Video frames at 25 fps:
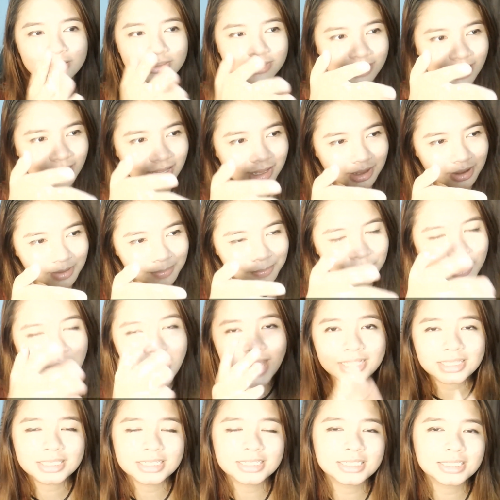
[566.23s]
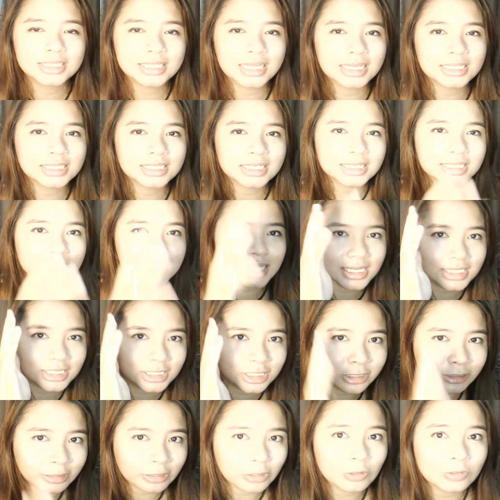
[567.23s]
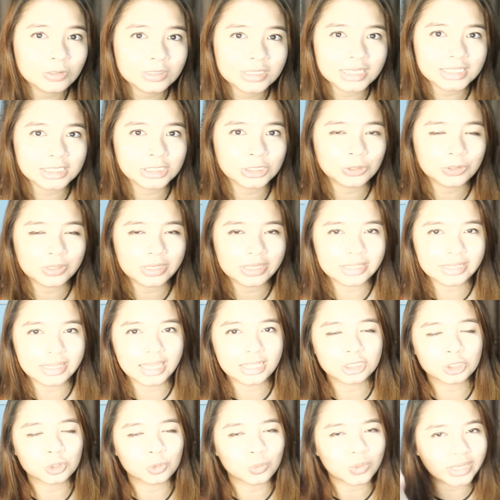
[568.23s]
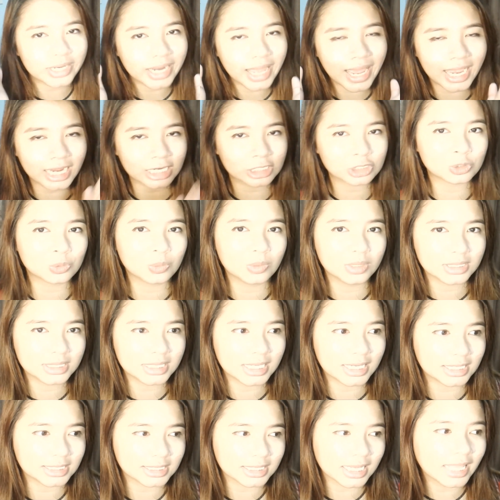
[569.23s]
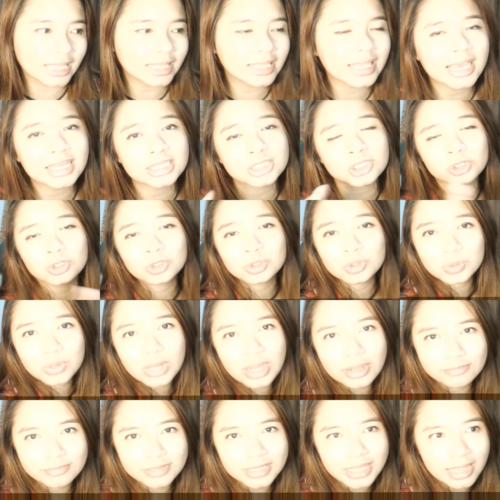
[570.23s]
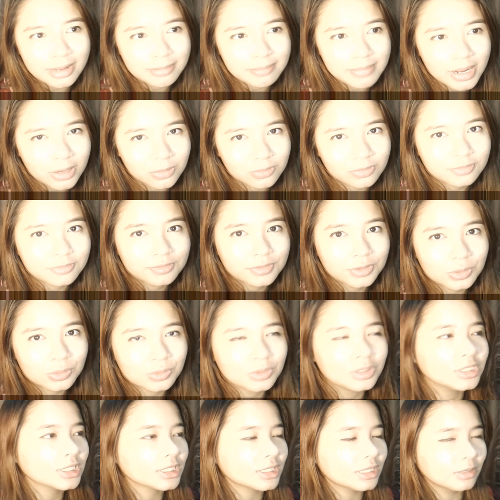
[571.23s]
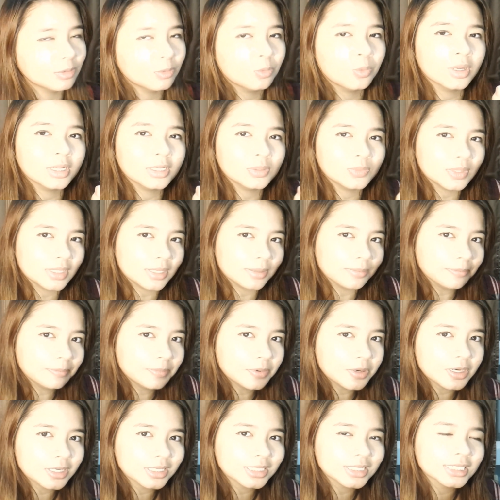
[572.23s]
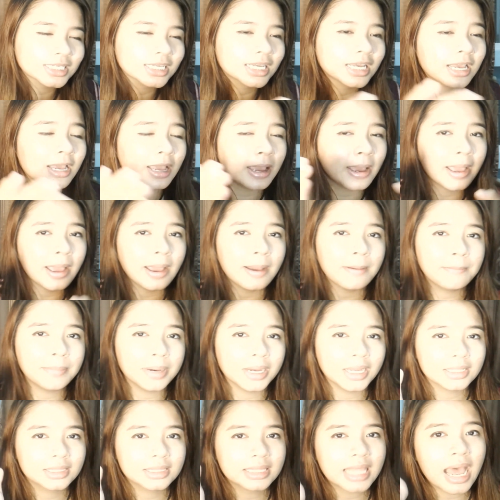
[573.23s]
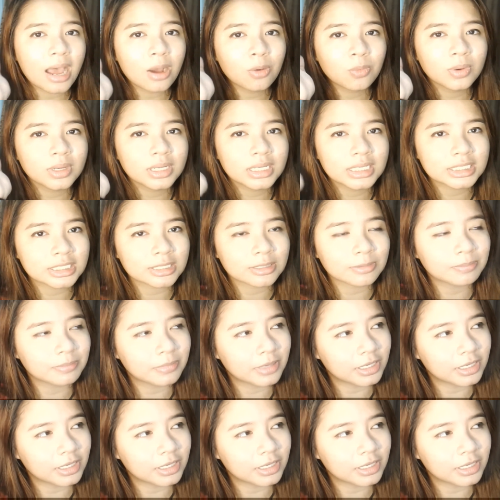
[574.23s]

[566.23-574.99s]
the practice test is as close as you can get to an actual test. And yes, you do have the NMAT reviewers, the one with the books, but that one is